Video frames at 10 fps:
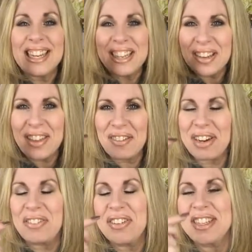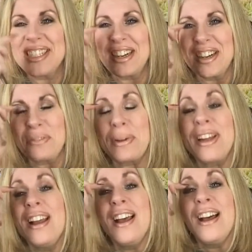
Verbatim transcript: I didn't know that when I first started, but,